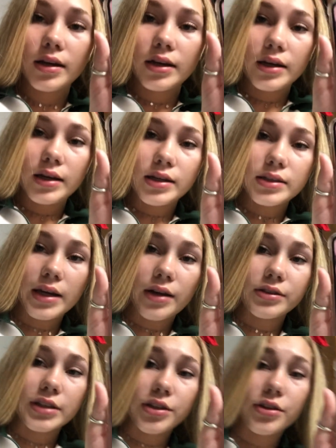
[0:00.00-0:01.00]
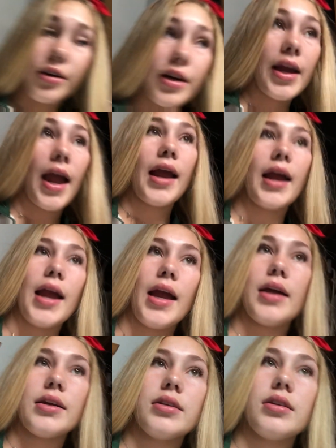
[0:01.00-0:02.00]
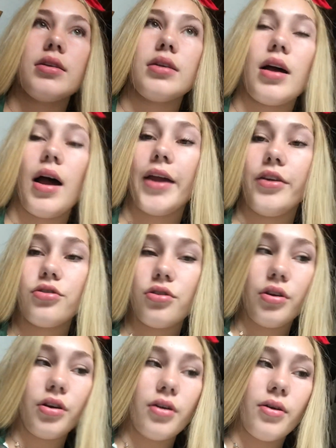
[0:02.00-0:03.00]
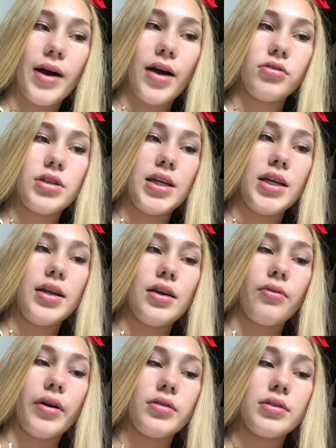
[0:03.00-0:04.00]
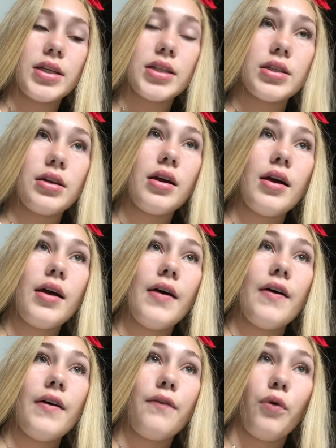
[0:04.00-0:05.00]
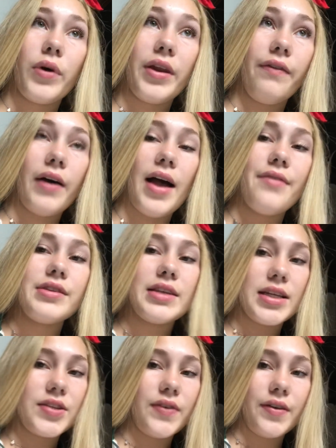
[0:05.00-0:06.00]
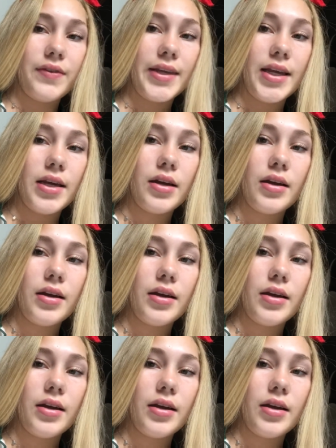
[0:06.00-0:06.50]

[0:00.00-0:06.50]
It is now 6:38 and I usually go out to eat around 6:45, 6:50.